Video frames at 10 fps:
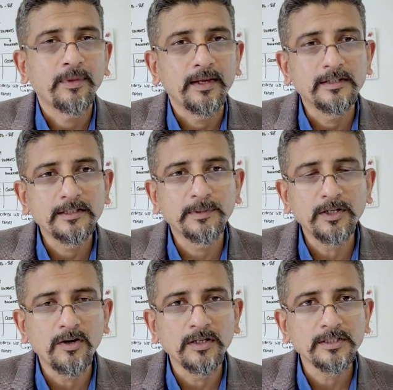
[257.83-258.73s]
It is
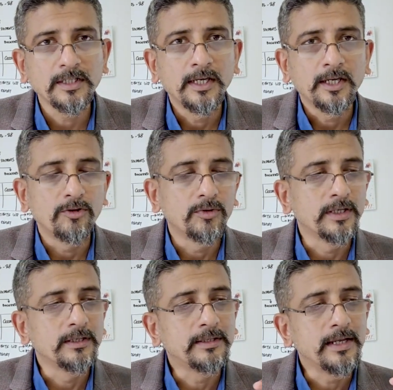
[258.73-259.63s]
because you
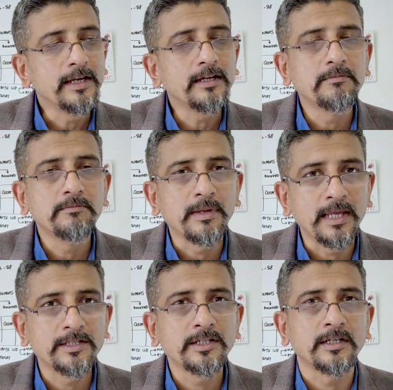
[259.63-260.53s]
can take a
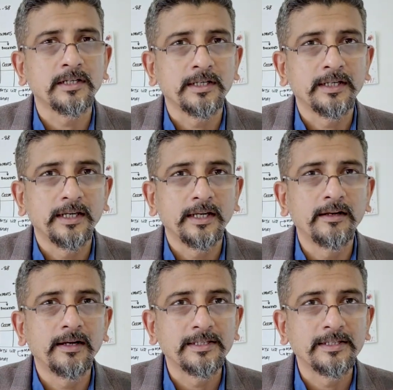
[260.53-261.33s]
major in,